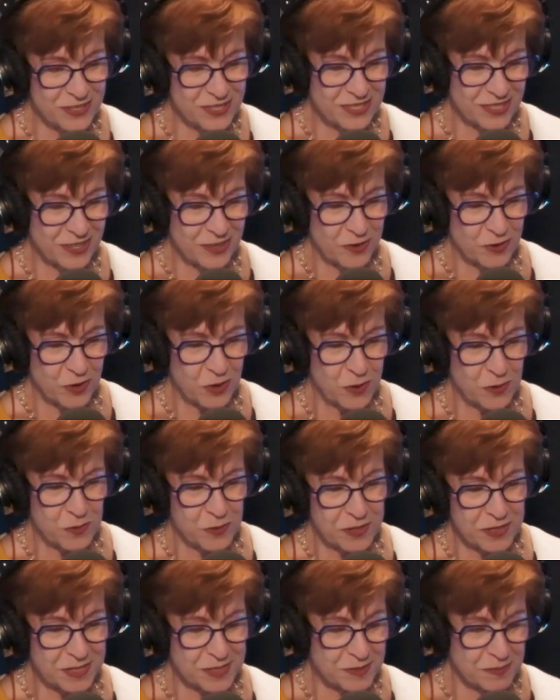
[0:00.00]
are
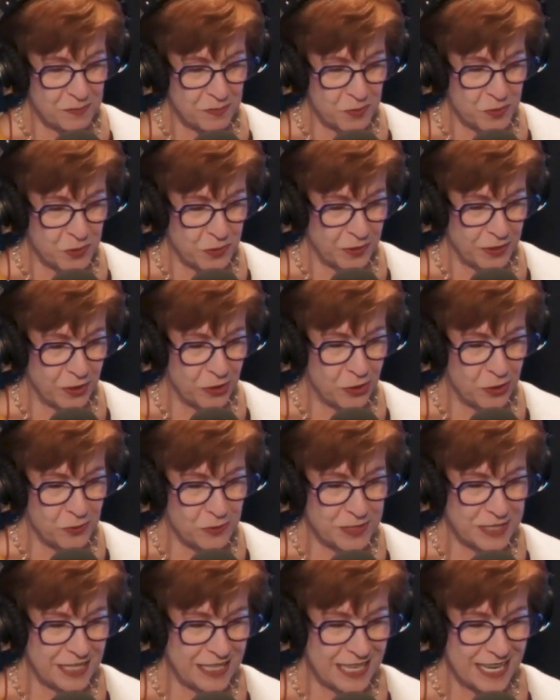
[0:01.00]
always more
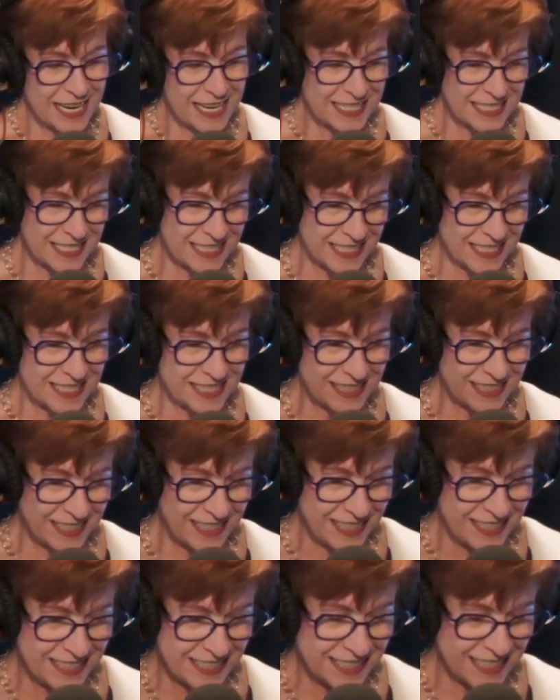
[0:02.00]

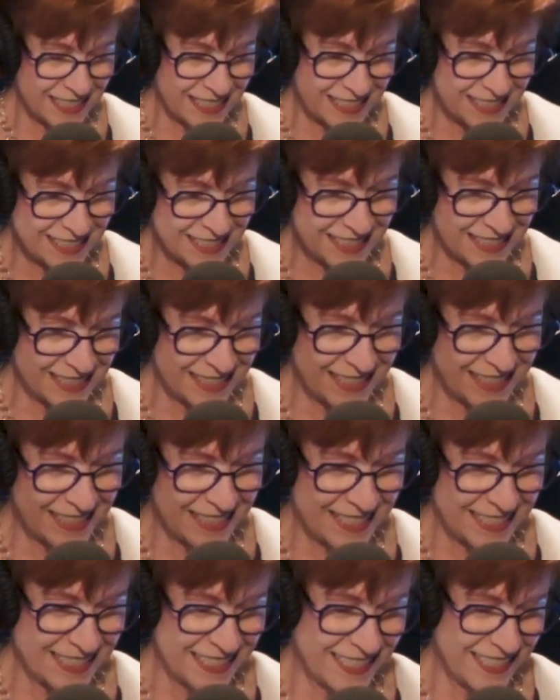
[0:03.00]
enthusiastically. Uh,
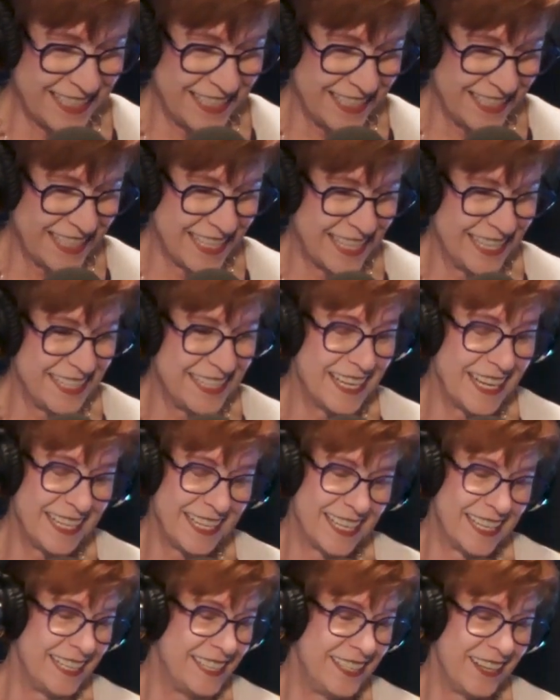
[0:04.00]
Hi, everyone. Yeah, yeah,
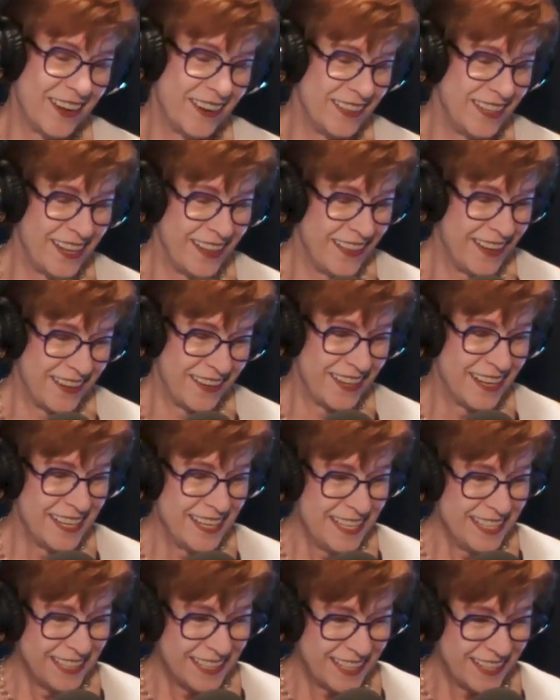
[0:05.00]
yeah. No, no they're,
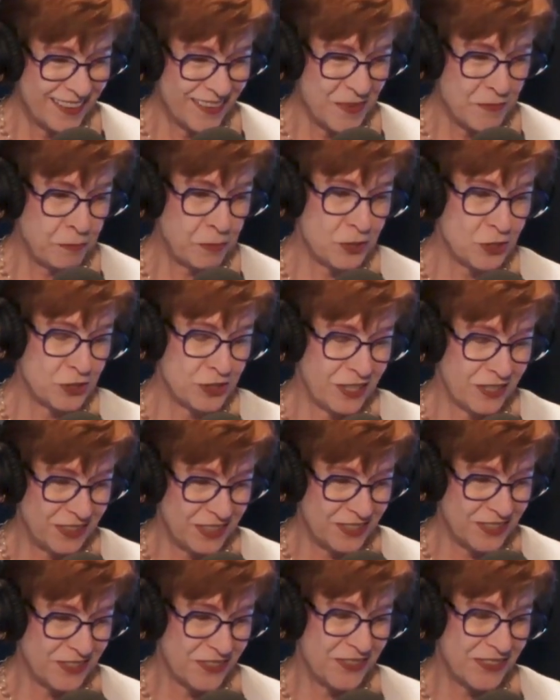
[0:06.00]
you know pushed out
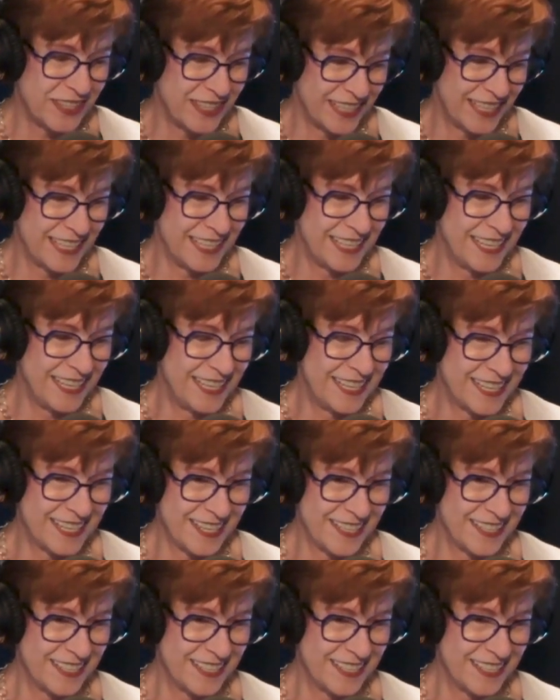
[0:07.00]
the door than they are